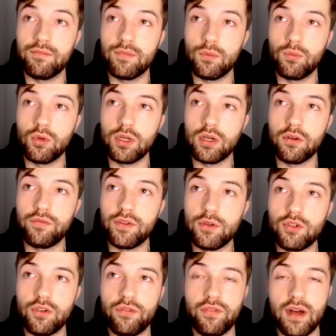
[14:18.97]
We'll go a
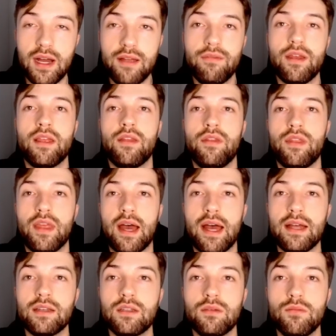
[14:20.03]
future 5 and
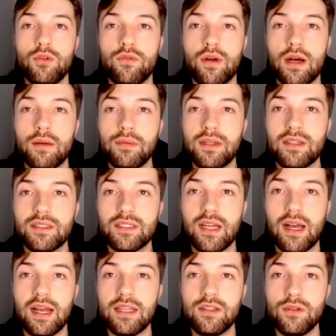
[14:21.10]
that to move up because
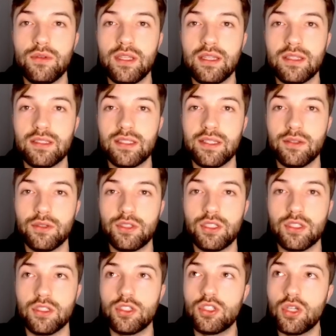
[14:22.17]
I do think the Steelers
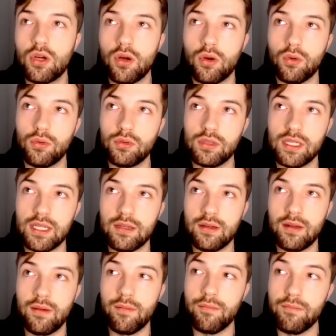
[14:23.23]
could totally
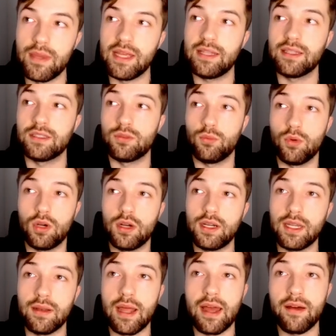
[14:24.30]
make this work
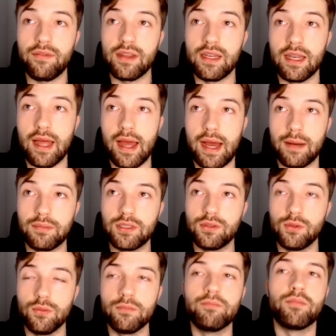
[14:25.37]
and have an
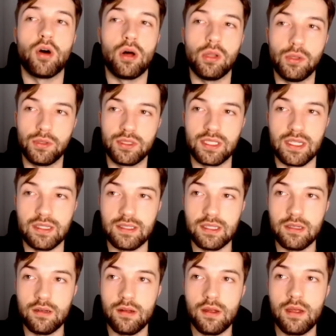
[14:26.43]
absolute baller
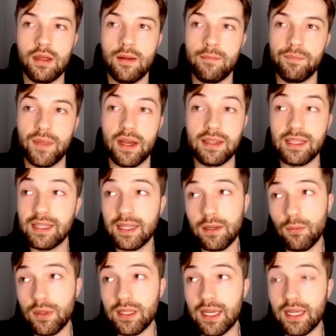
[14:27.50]
season. I think they could
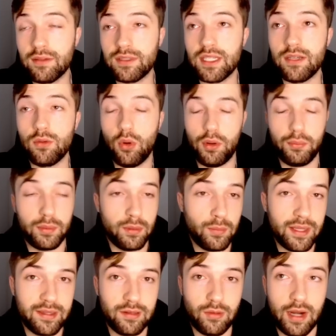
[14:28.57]
win the AFC North with the
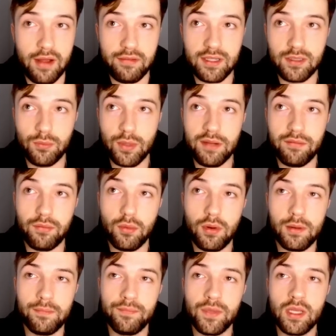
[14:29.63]
way the draft has went for
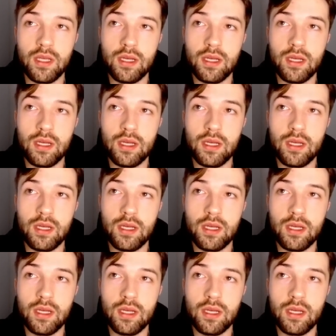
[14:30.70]
them.